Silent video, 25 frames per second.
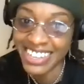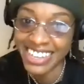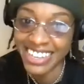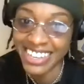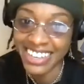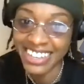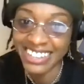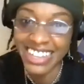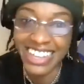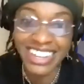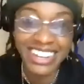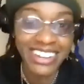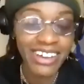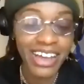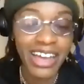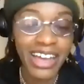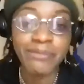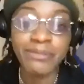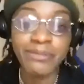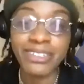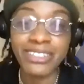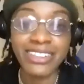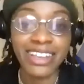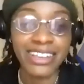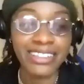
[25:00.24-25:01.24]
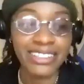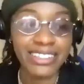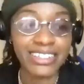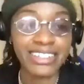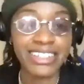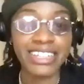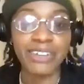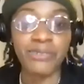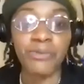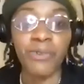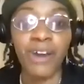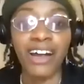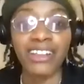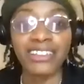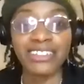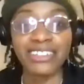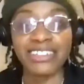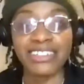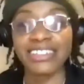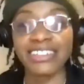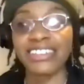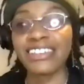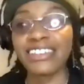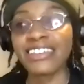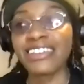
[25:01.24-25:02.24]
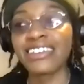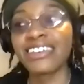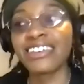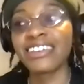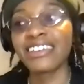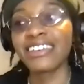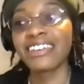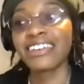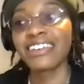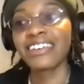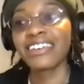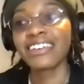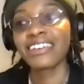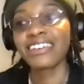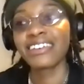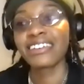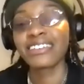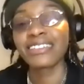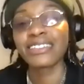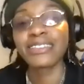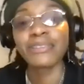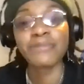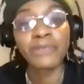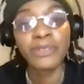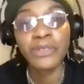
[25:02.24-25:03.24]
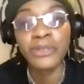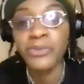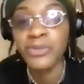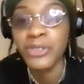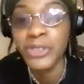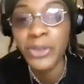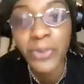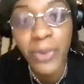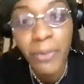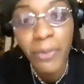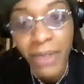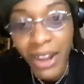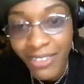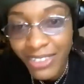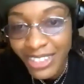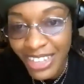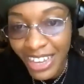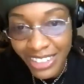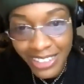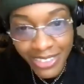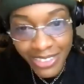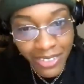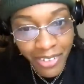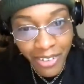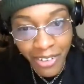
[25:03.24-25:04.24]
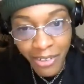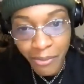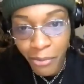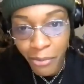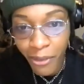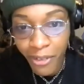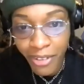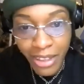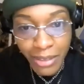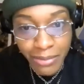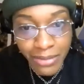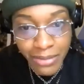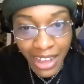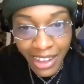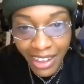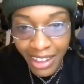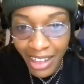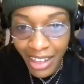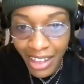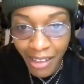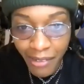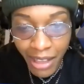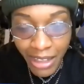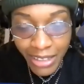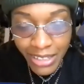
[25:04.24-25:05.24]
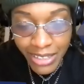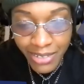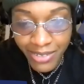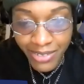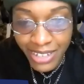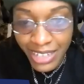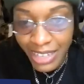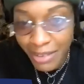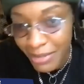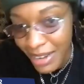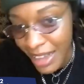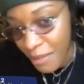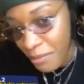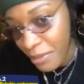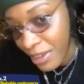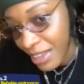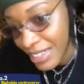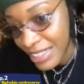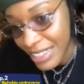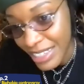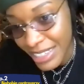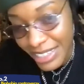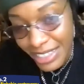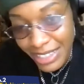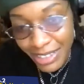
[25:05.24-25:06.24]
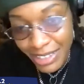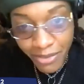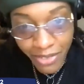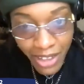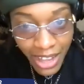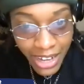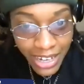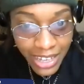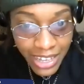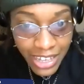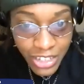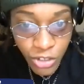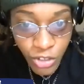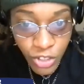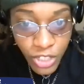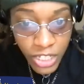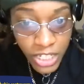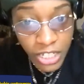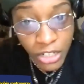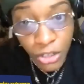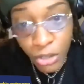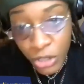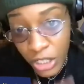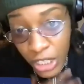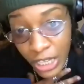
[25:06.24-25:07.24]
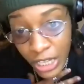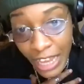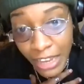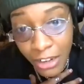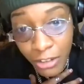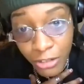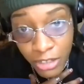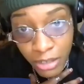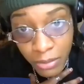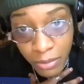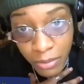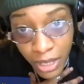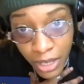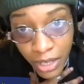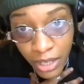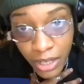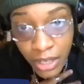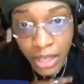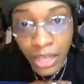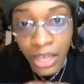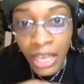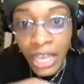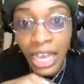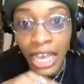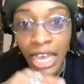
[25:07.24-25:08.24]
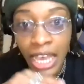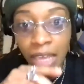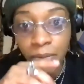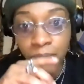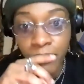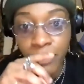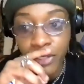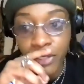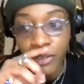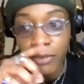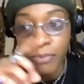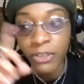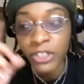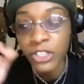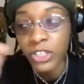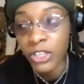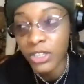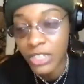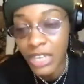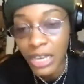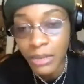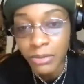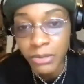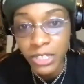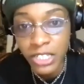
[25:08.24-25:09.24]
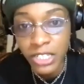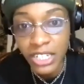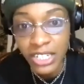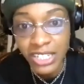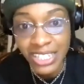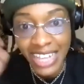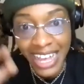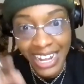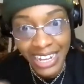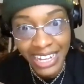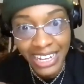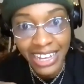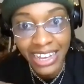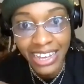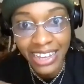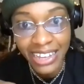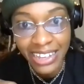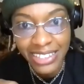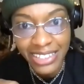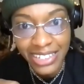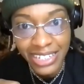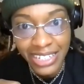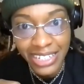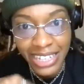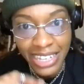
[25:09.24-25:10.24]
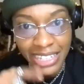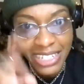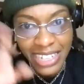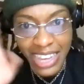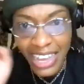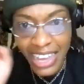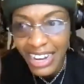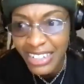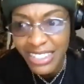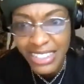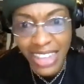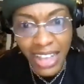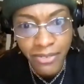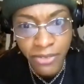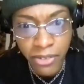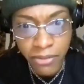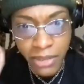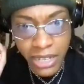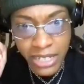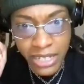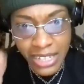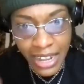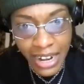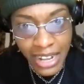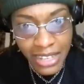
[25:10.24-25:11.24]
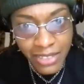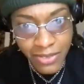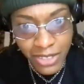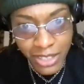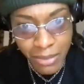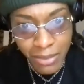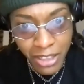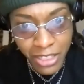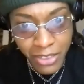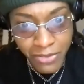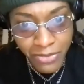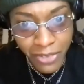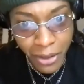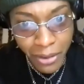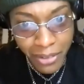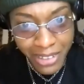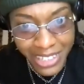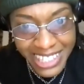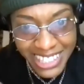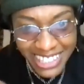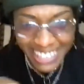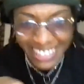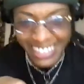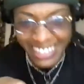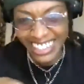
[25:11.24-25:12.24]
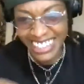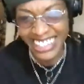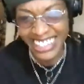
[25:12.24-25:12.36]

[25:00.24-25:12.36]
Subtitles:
T, because I'm just not sitting here watching some two women have sex on Pornhub.com. I just really am not, because I just don't find it interesting. It doesn't cater to me. And the misconception is that it does. And it's like, Chad, that's not for me, Chad, that's for some other folks. You